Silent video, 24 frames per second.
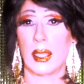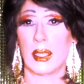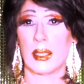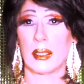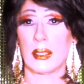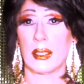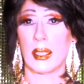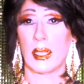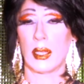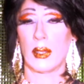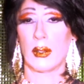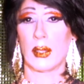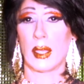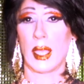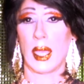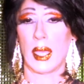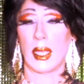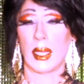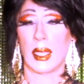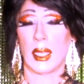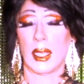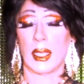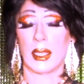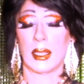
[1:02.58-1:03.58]
things that are
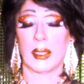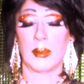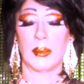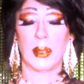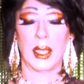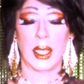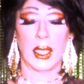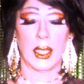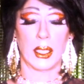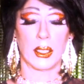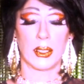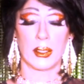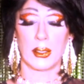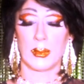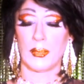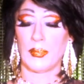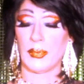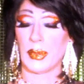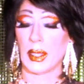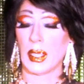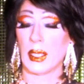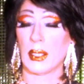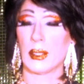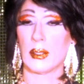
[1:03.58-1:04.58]
not on the page.
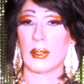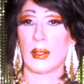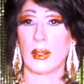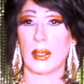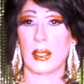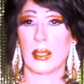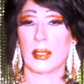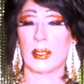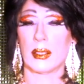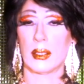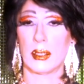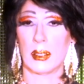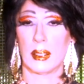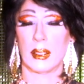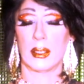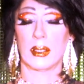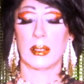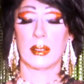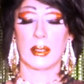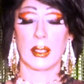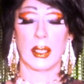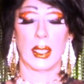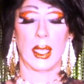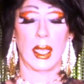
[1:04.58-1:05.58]
So this
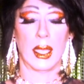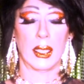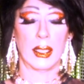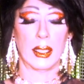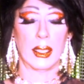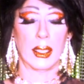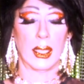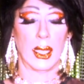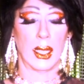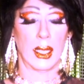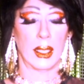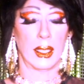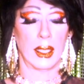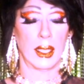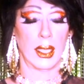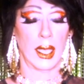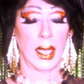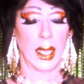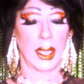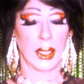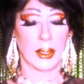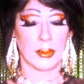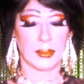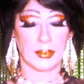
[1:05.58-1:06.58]
is a handy dandy
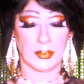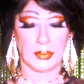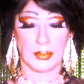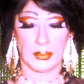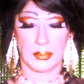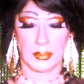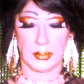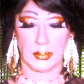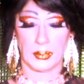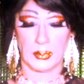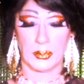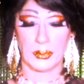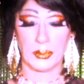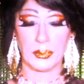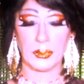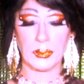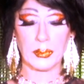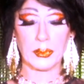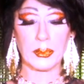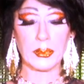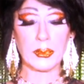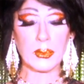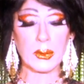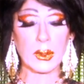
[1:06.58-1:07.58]
guide.
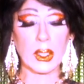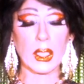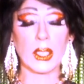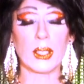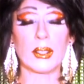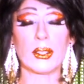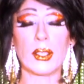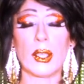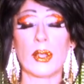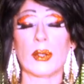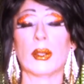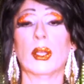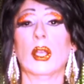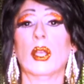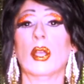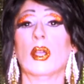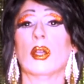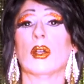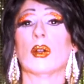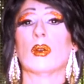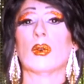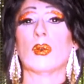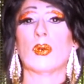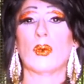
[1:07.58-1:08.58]
So
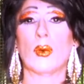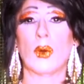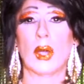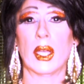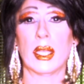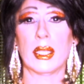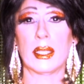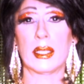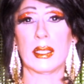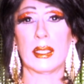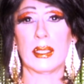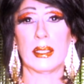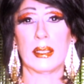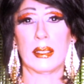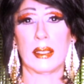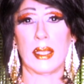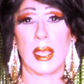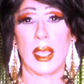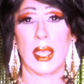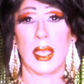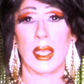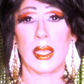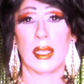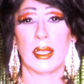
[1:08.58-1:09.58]
what to
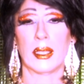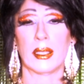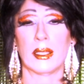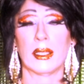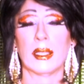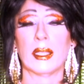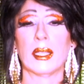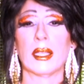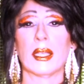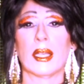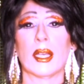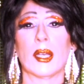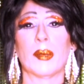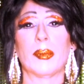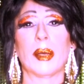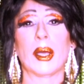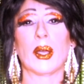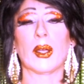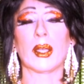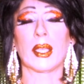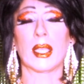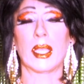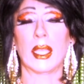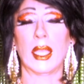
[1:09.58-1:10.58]
say
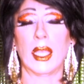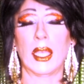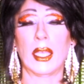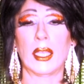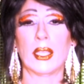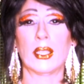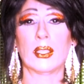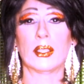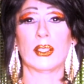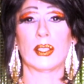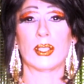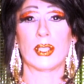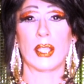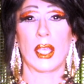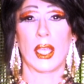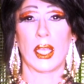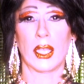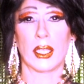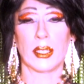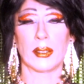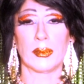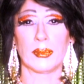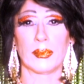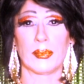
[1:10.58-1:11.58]
about King
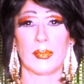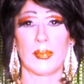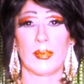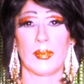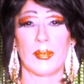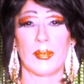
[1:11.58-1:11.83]
John?